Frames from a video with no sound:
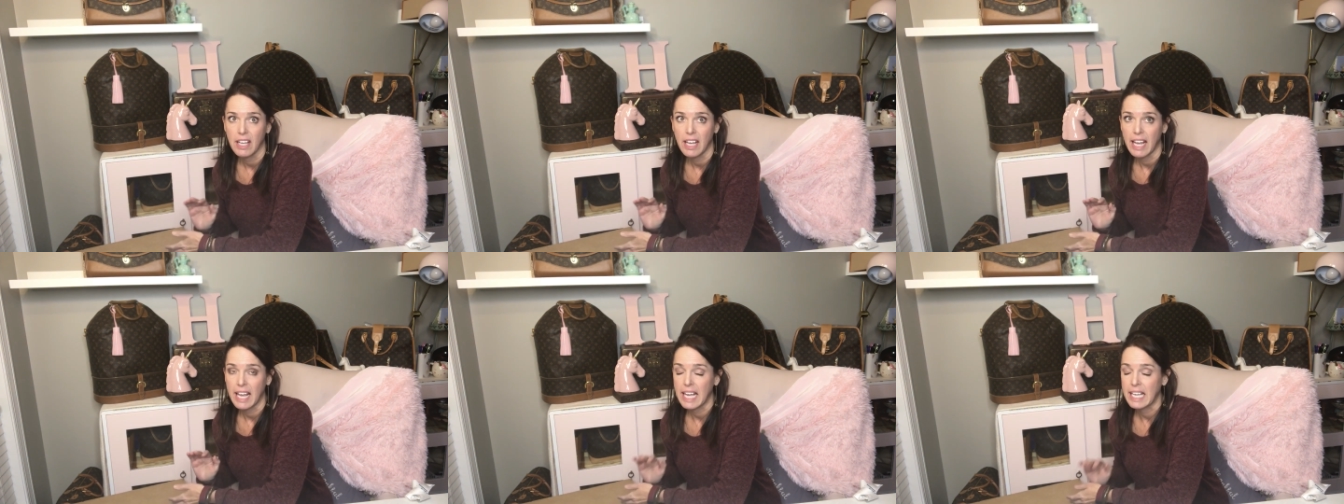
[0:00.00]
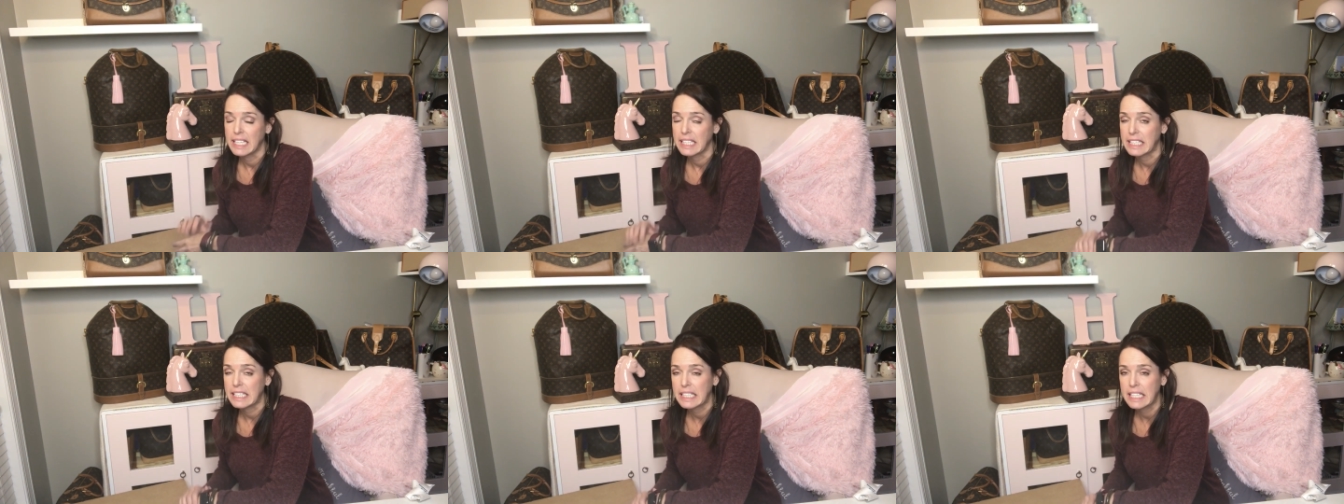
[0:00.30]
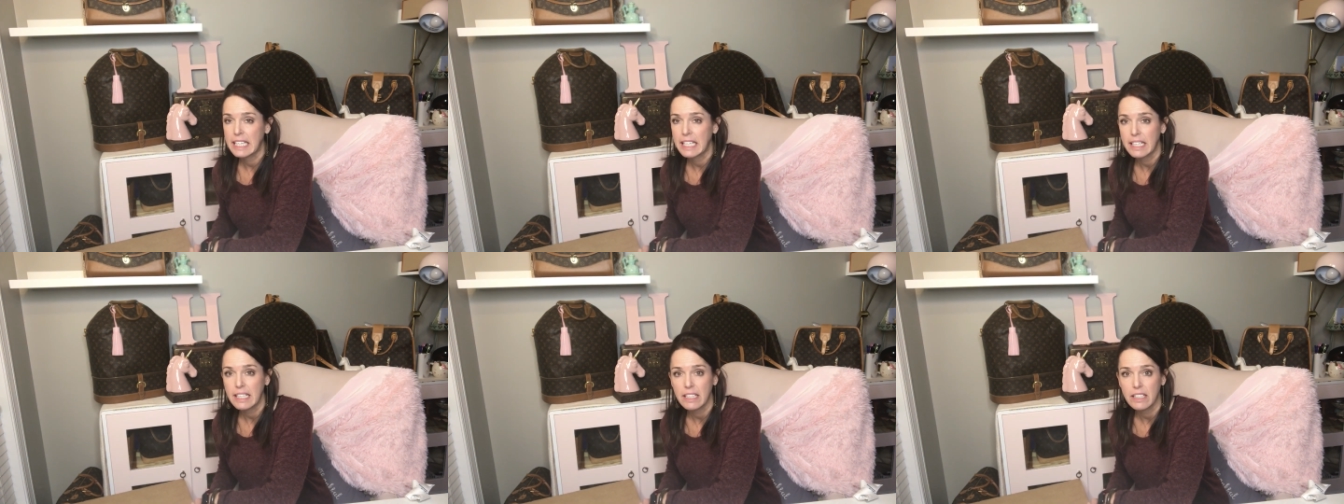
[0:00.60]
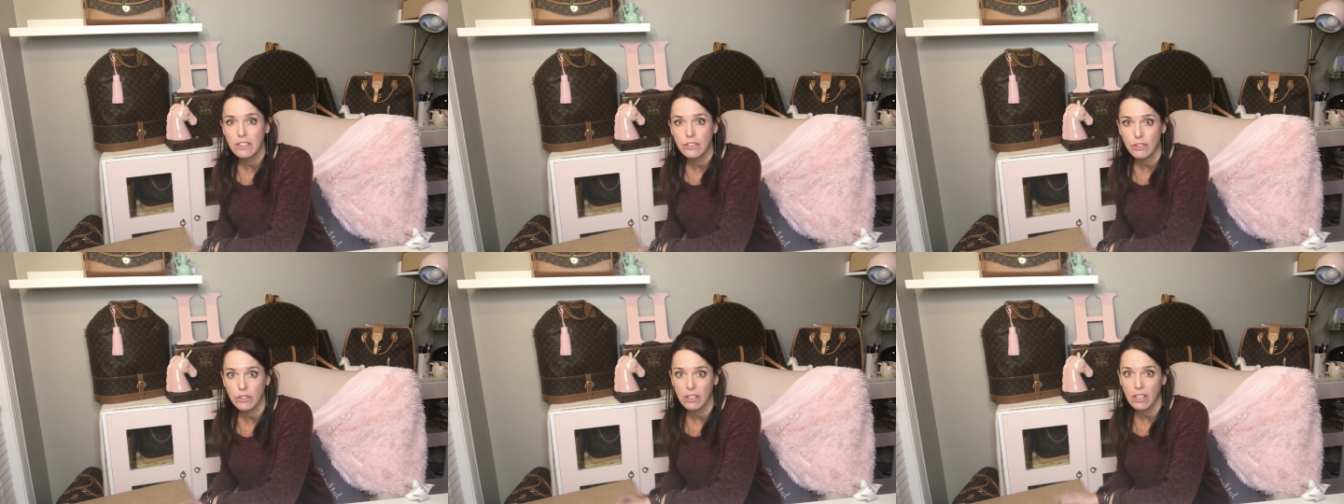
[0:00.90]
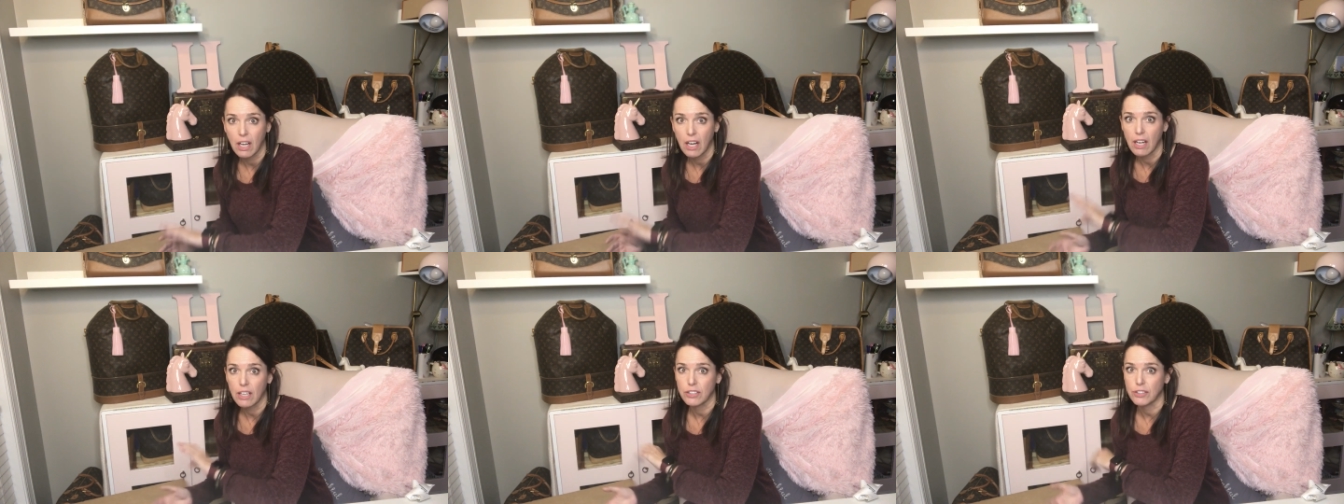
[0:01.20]
any keys or
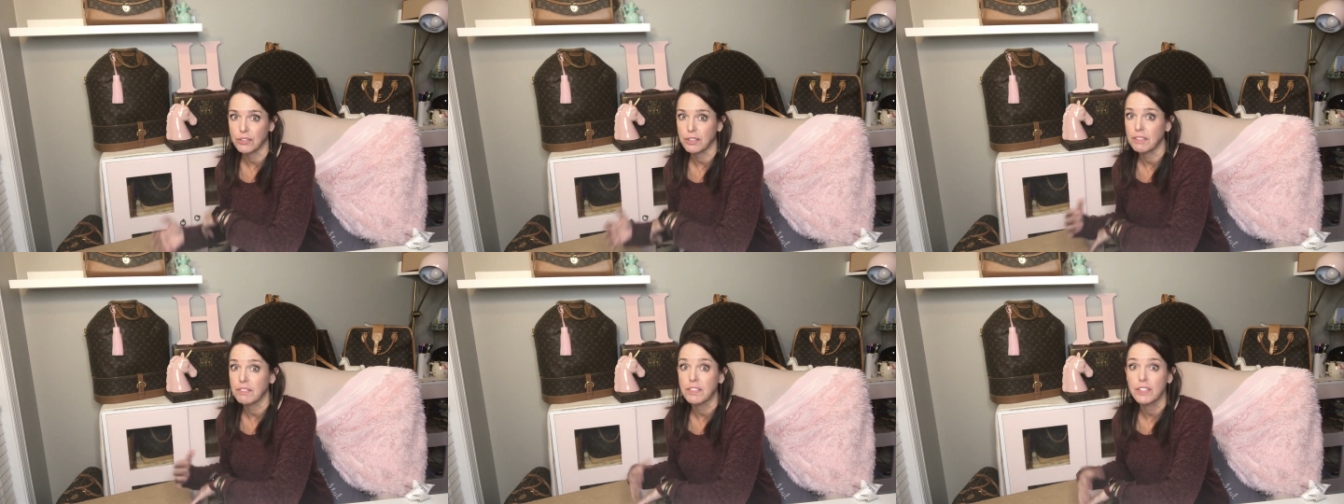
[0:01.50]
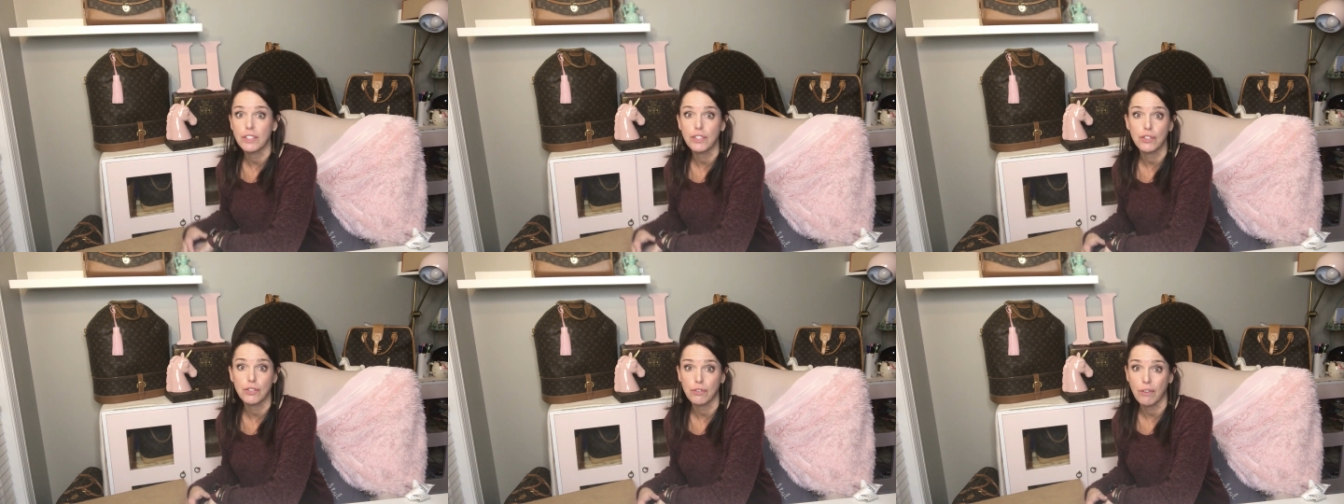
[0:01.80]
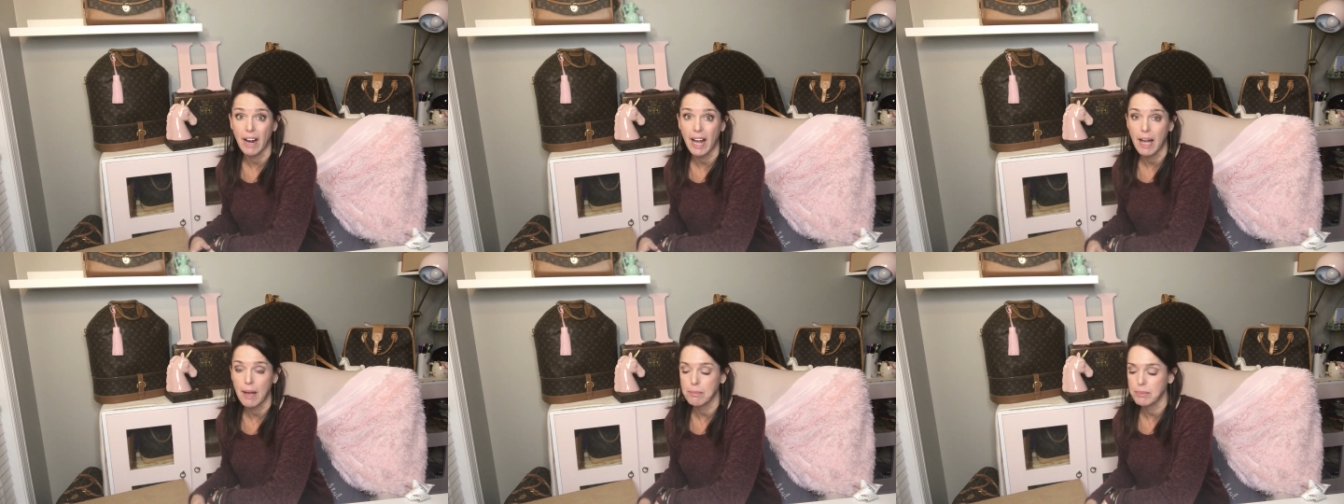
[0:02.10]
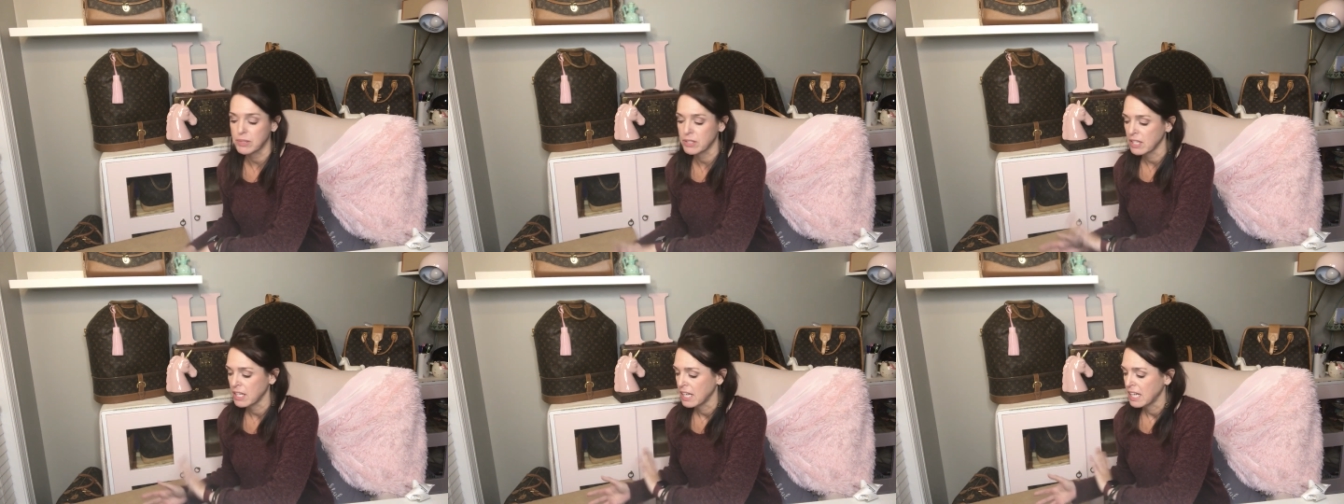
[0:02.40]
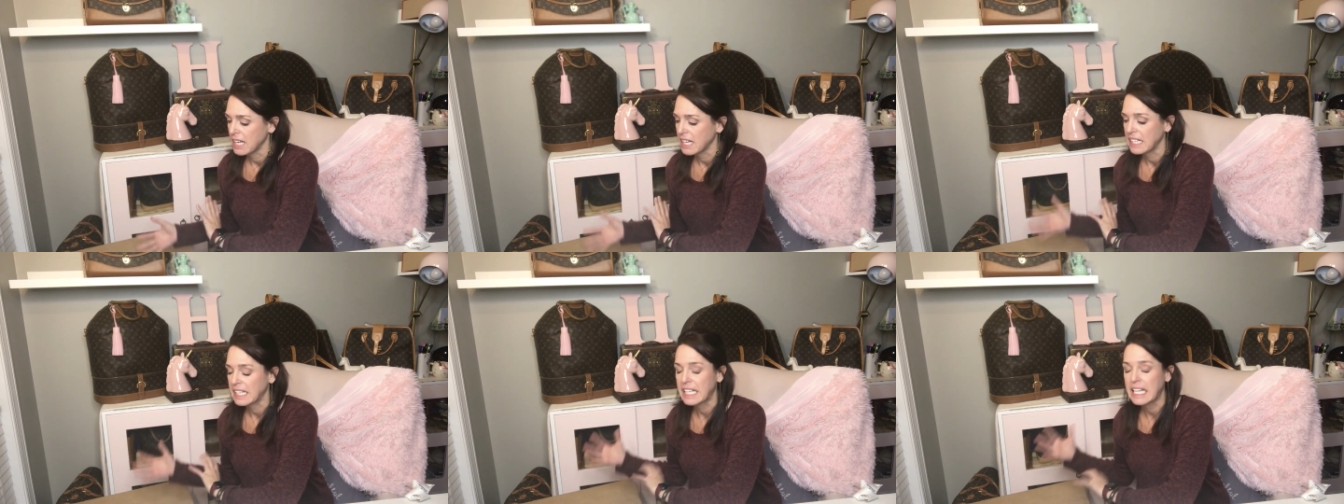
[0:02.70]
locks or even straps,
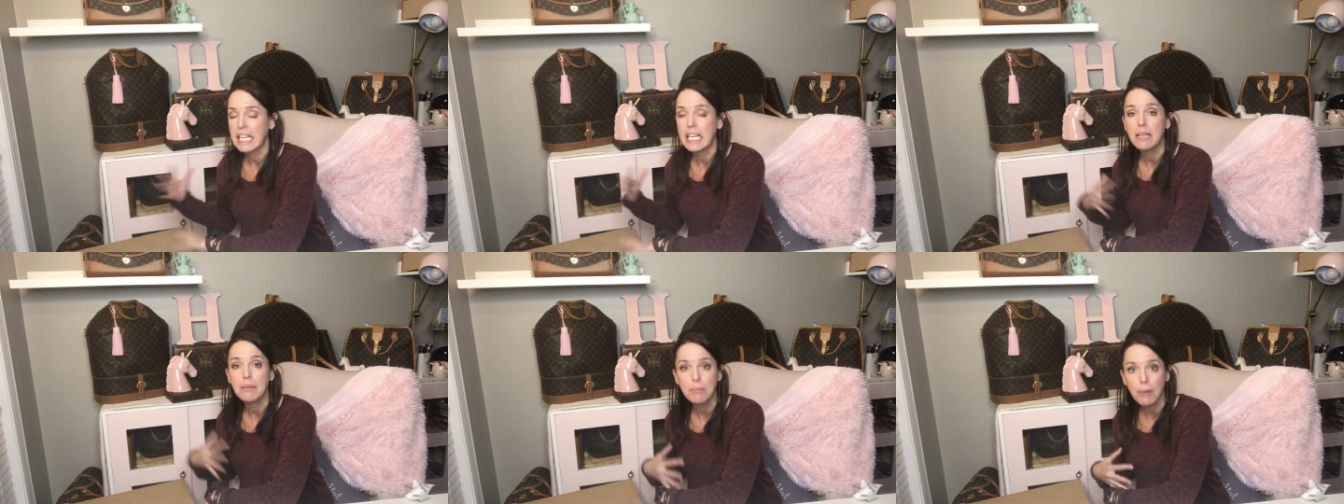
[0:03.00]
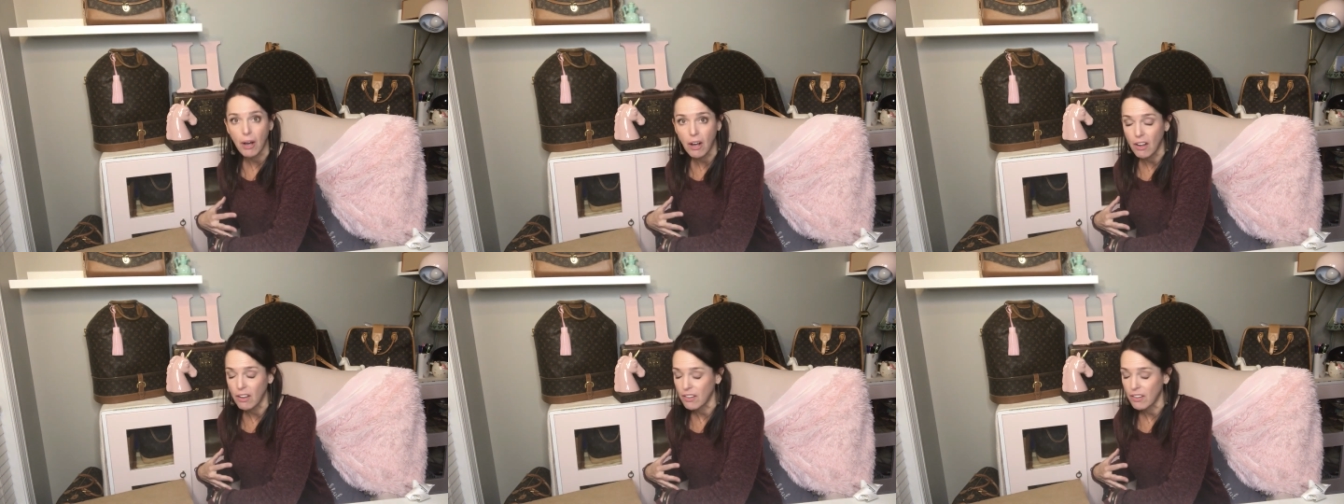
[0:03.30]
keep all